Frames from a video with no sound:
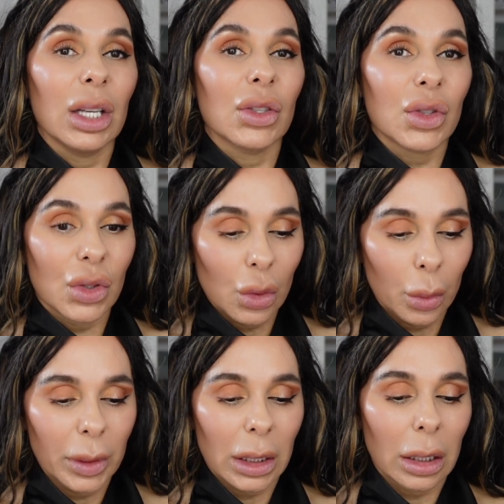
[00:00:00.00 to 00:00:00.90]

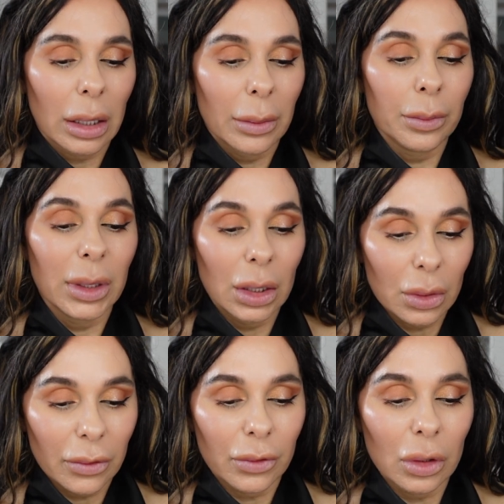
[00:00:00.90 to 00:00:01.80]
super
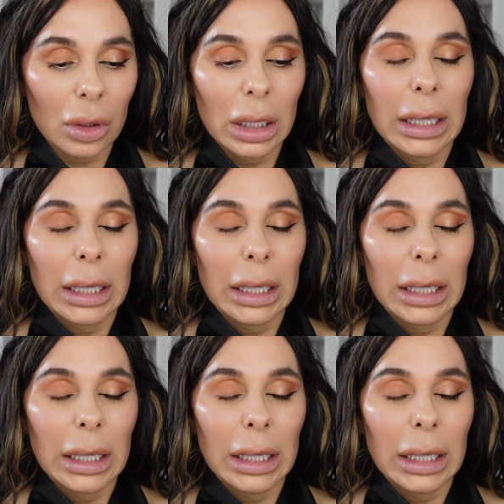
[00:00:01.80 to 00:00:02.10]
beautiful